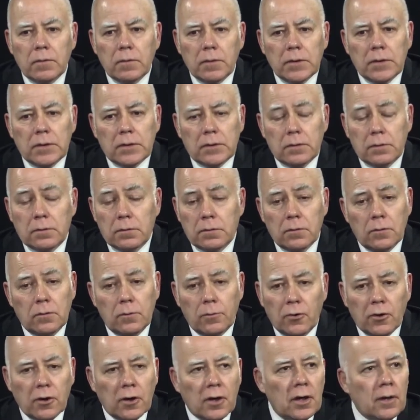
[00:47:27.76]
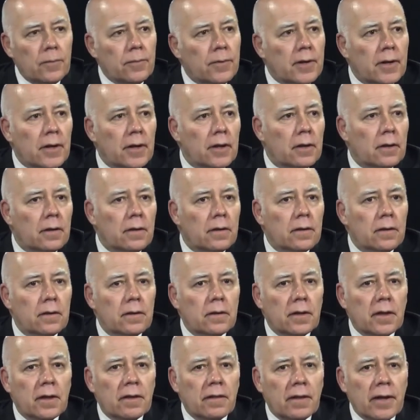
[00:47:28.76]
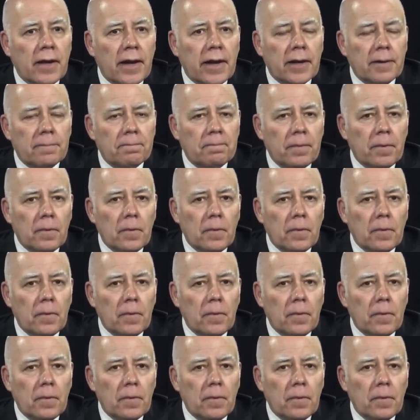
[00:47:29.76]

it's no more complicated than that.